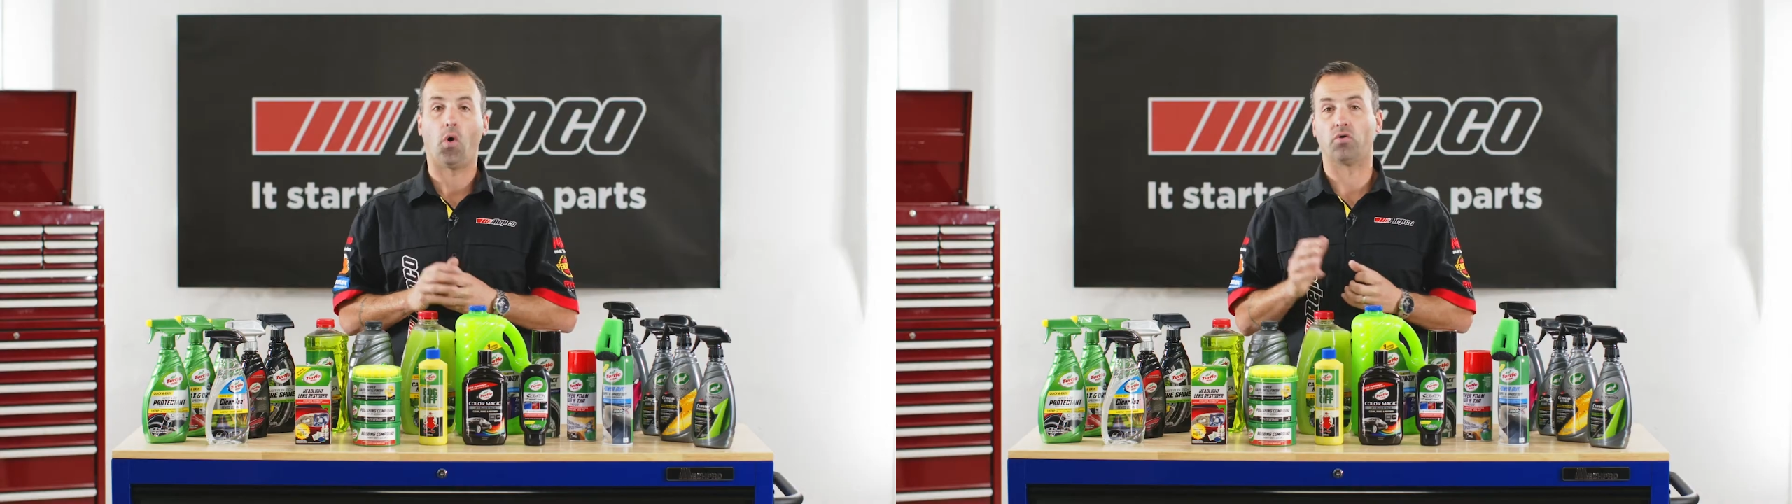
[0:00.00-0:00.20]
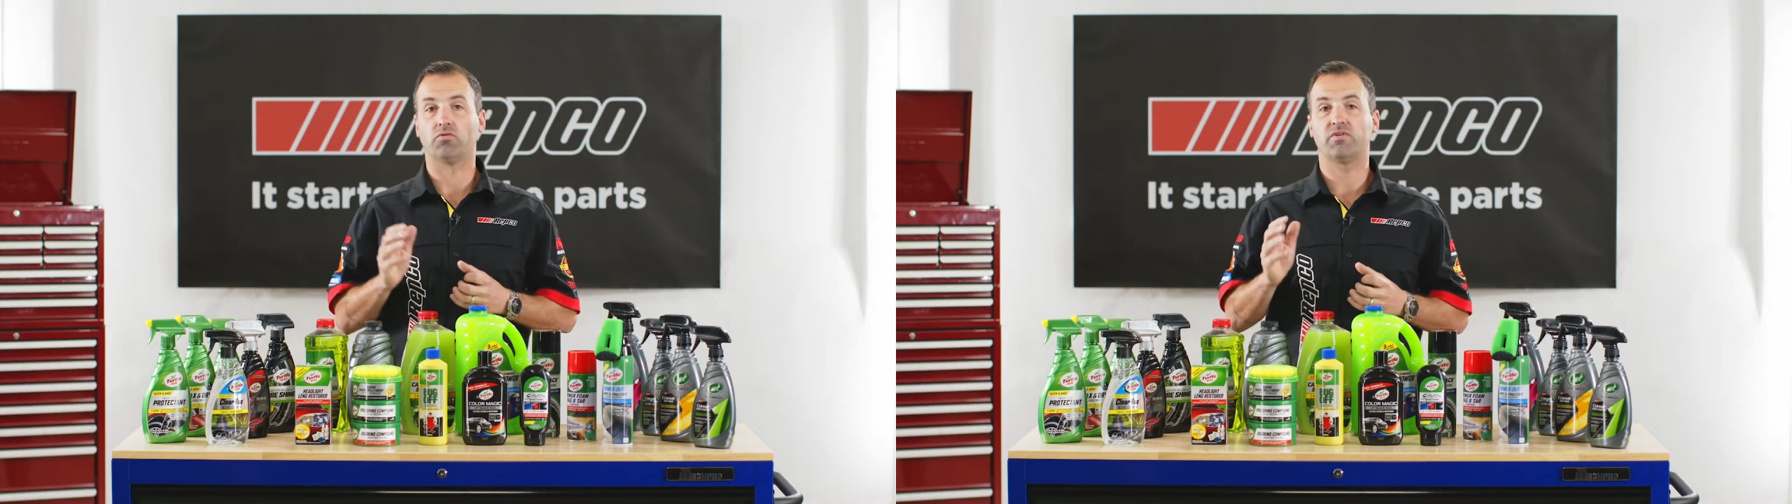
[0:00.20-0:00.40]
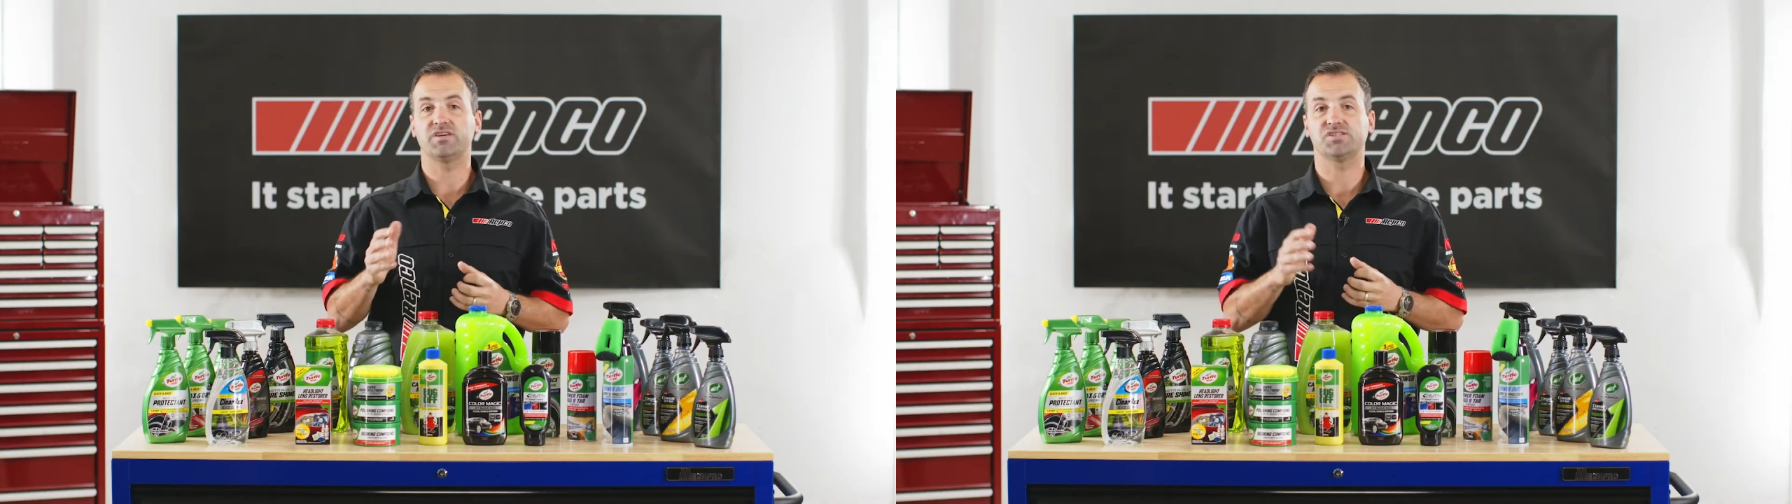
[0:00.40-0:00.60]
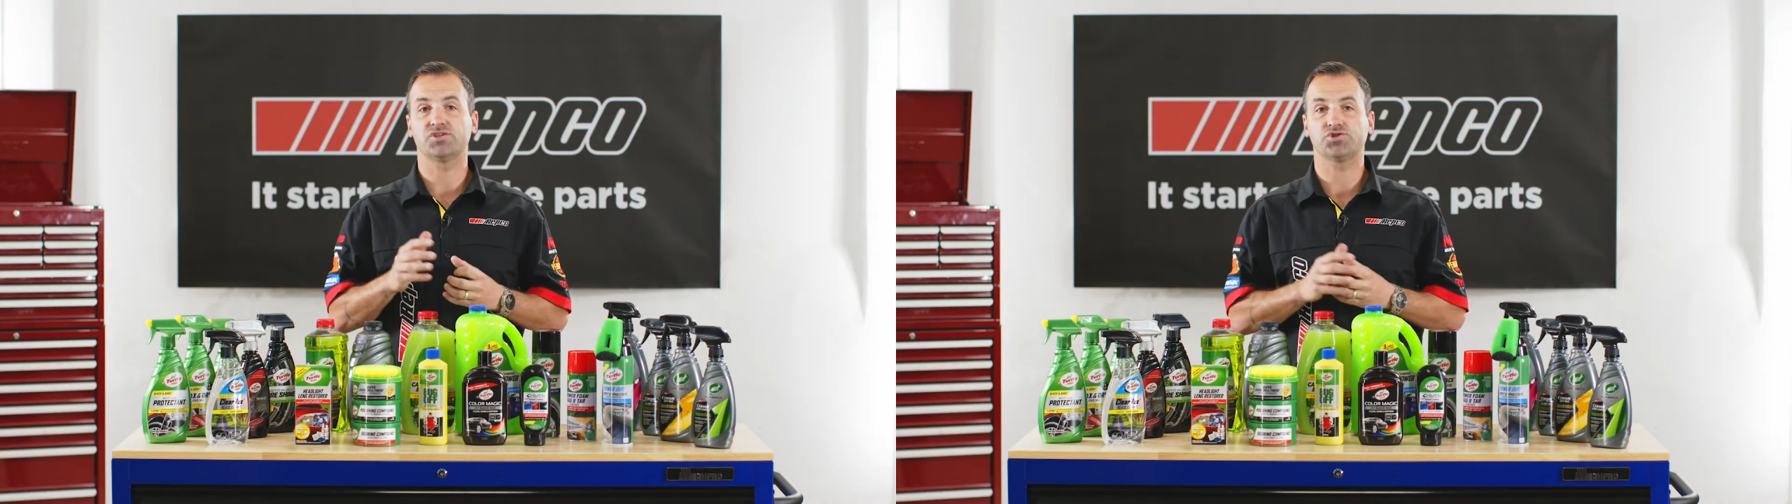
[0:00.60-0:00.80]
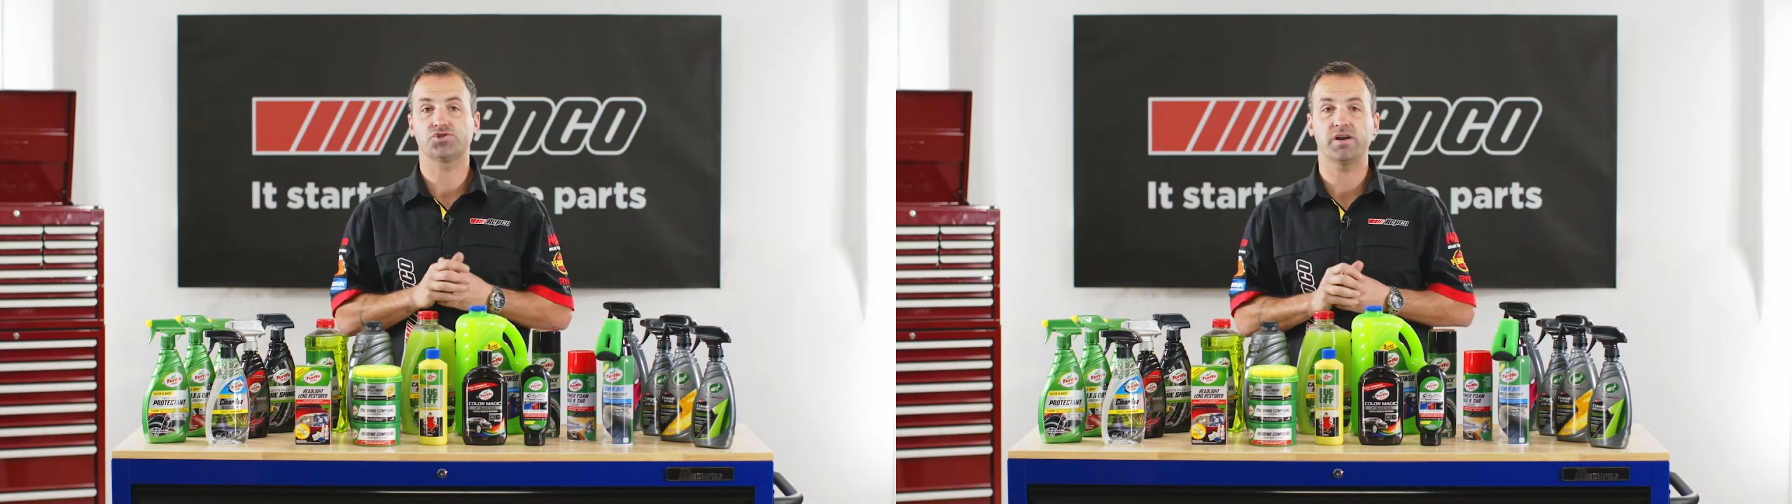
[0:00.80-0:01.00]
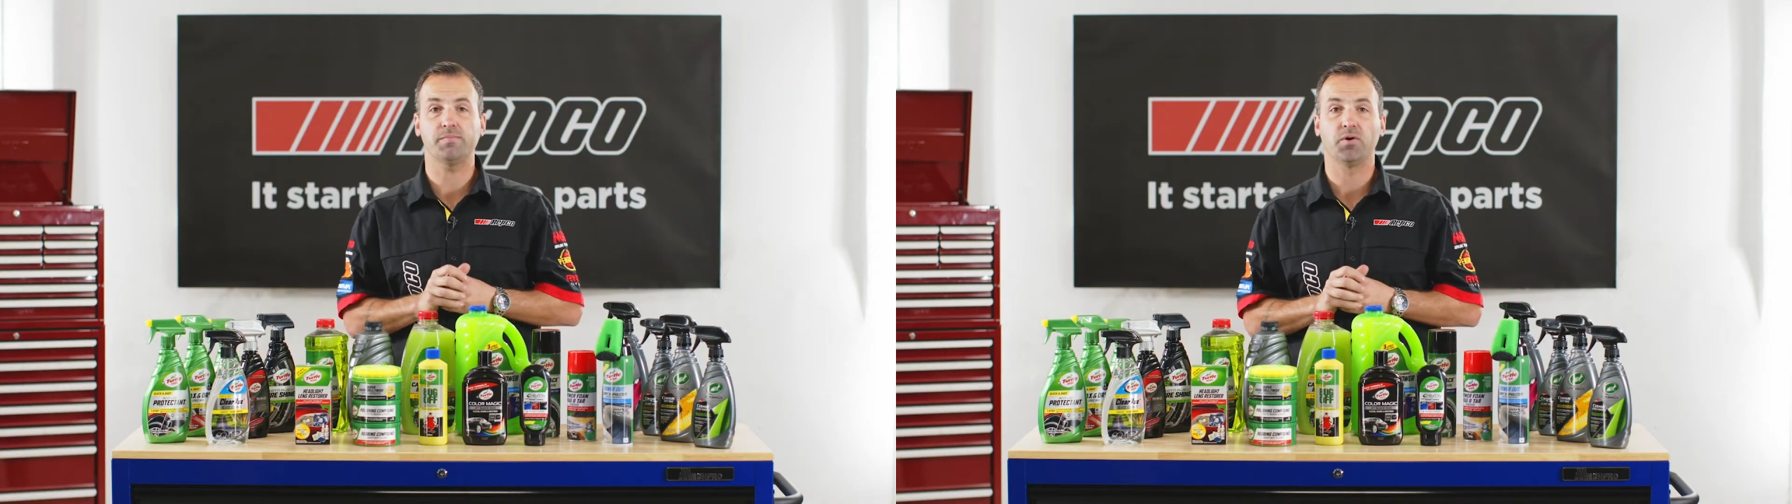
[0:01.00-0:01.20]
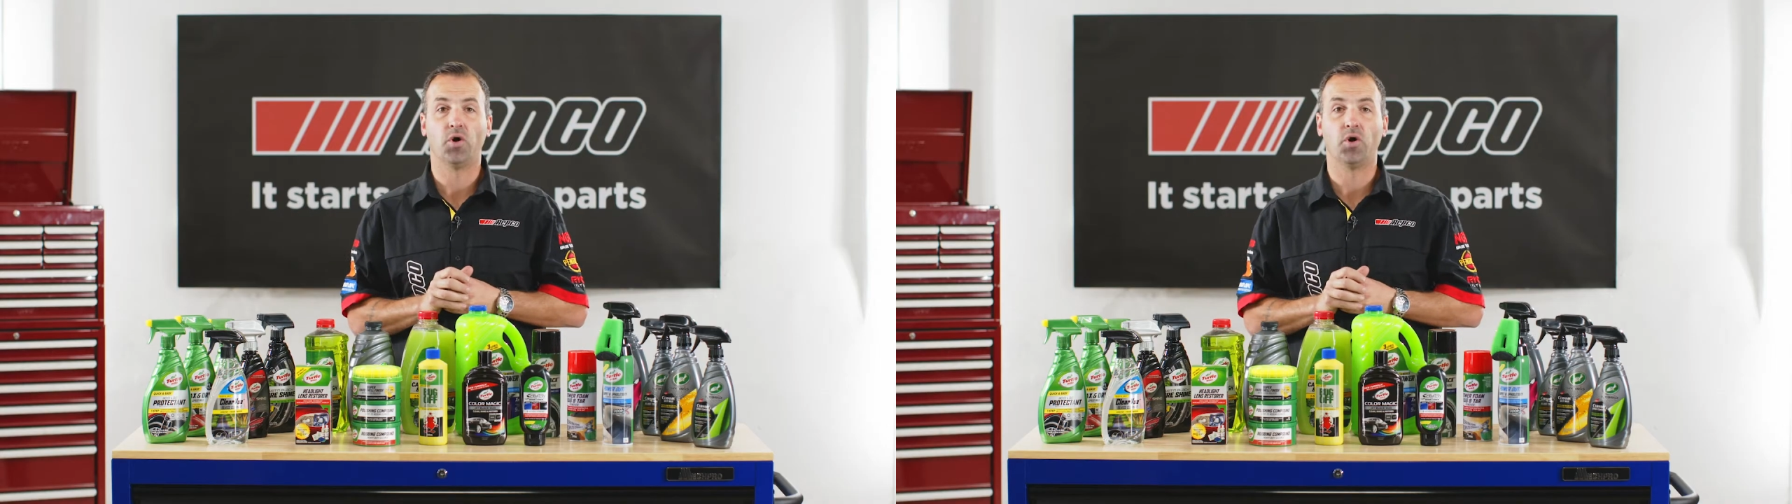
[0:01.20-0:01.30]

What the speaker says: or a recent trip,